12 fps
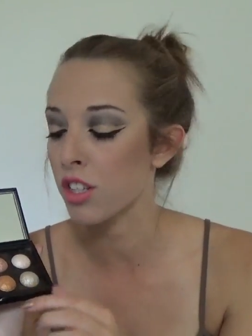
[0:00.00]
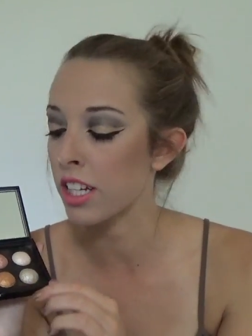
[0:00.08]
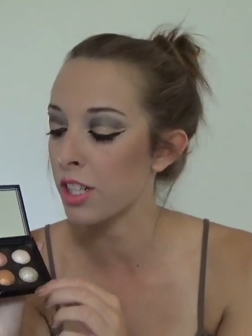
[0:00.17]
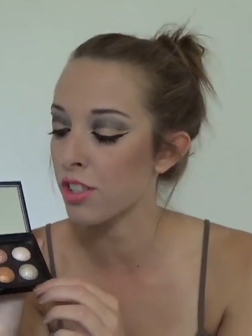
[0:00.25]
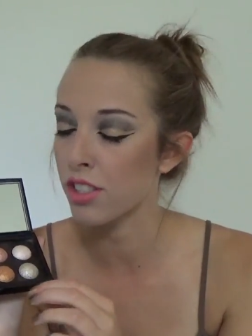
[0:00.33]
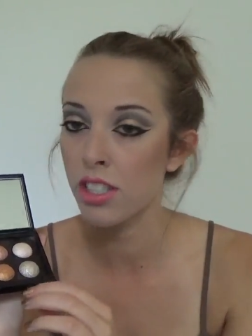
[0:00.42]

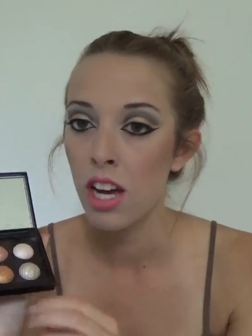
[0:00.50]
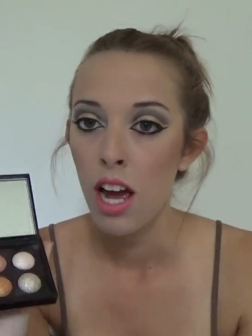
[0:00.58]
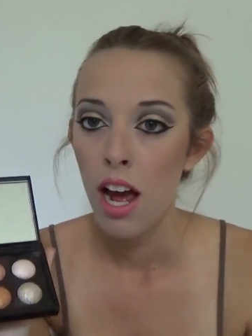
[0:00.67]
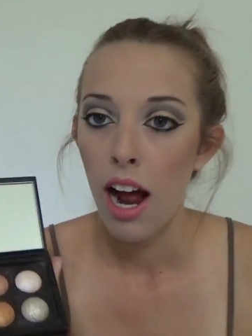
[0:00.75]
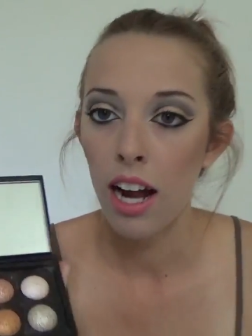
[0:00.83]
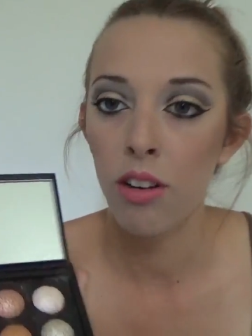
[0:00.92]
They just,
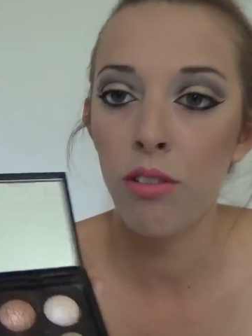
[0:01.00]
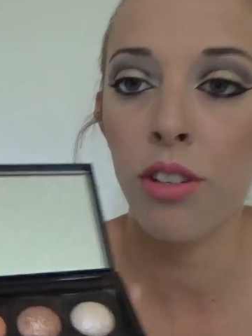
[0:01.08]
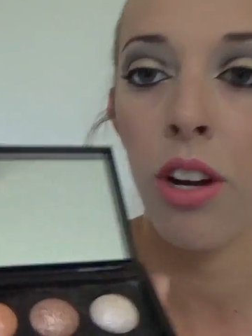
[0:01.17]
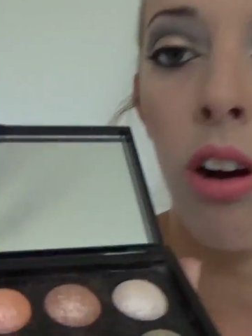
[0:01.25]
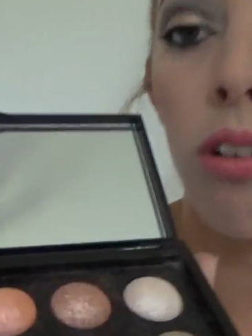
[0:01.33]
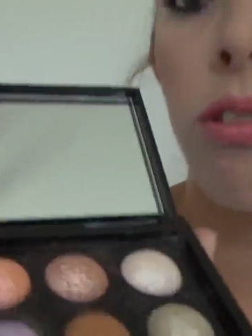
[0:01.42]
I don't
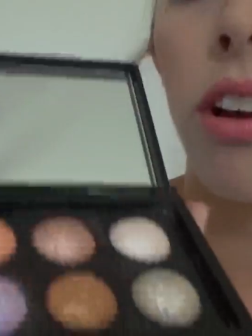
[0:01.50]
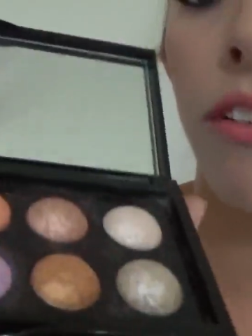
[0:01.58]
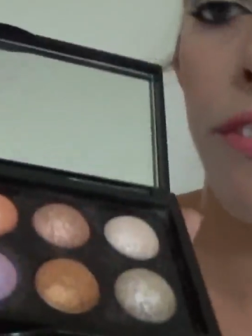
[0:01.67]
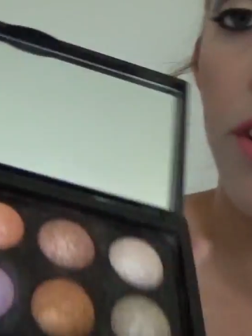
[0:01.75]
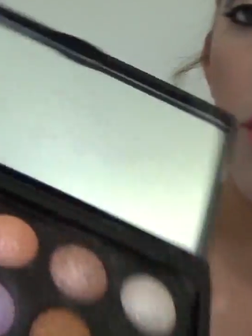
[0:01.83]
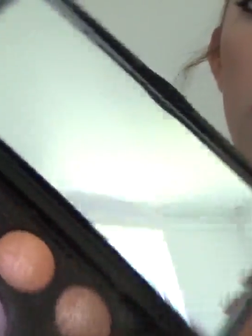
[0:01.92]
know
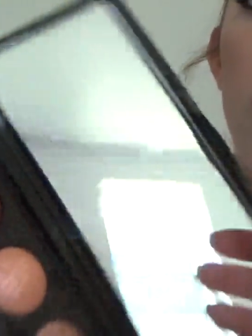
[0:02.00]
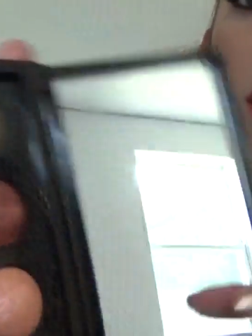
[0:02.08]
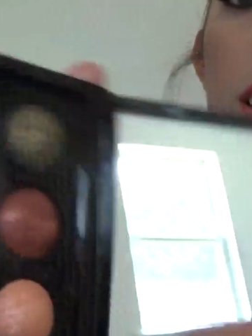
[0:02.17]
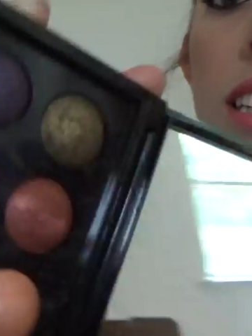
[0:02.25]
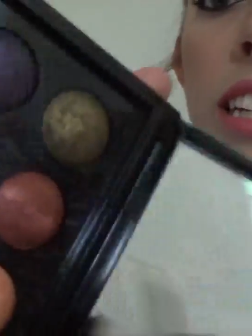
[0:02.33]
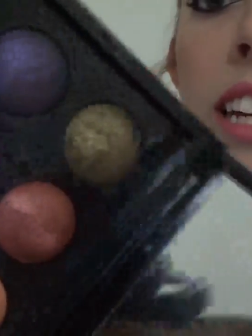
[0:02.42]
if you can
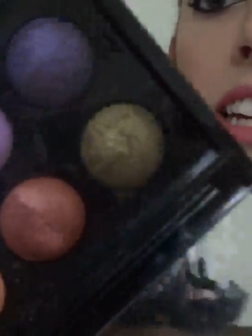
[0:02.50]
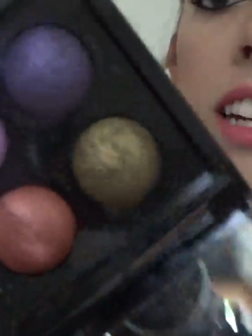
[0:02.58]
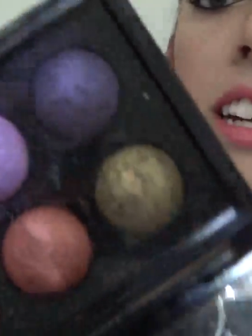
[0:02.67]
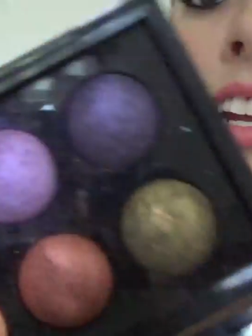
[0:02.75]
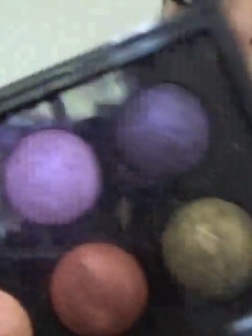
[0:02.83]
see it,